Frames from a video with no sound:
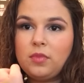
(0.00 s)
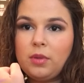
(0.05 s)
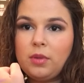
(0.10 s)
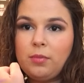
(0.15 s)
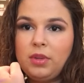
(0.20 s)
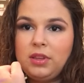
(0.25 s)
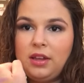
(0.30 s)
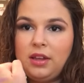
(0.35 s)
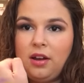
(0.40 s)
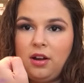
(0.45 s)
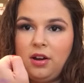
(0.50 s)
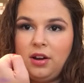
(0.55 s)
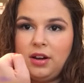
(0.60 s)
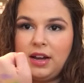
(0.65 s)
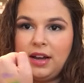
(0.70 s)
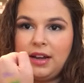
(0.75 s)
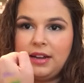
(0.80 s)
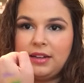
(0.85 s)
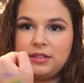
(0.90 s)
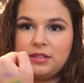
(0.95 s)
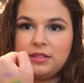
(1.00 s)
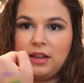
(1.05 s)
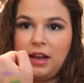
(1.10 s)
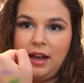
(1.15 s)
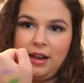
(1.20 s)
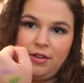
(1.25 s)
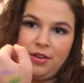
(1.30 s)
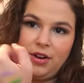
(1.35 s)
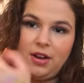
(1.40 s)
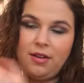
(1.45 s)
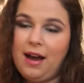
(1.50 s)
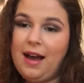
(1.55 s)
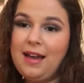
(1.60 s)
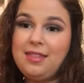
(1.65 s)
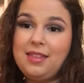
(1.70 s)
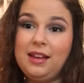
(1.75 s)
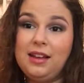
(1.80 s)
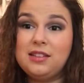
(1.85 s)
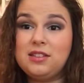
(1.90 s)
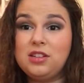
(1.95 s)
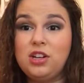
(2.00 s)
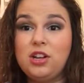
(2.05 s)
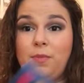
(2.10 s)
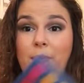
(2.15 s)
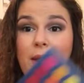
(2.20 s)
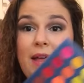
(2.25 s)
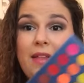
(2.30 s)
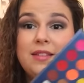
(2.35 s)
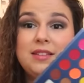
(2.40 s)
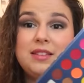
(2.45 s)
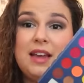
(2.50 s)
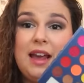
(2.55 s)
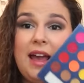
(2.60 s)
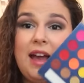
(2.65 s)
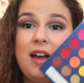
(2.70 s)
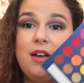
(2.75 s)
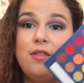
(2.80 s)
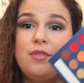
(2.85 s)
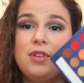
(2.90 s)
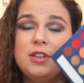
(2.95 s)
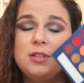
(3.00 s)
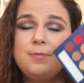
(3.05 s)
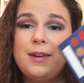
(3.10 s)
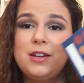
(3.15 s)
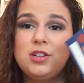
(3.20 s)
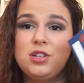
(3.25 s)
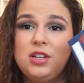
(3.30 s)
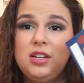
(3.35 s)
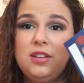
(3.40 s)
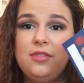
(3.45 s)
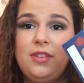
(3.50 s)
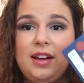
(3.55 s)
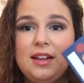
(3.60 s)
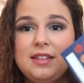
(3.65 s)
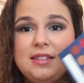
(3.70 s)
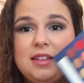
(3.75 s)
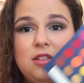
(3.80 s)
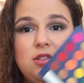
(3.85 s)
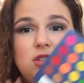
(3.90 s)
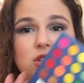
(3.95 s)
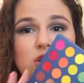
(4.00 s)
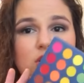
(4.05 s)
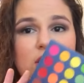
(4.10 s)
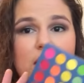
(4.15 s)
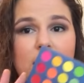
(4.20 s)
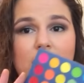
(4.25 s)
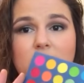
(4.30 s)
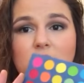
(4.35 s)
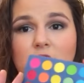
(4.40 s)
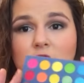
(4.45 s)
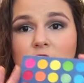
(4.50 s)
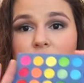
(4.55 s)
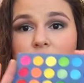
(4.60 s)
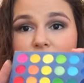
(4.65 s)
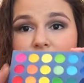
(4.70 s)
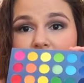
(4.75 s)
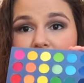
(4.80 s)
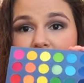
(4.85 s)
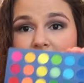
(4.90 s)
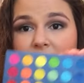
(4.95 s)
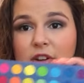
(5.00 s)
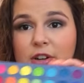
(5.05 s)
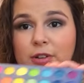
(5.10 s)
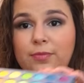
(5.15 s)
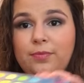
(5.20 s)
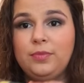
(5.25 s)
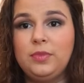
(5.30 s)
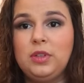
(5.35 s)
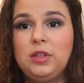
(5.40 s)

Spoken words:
But they are nice. I don't know. I think it's a good palette to have, especially if, like I said, you're not huge into color.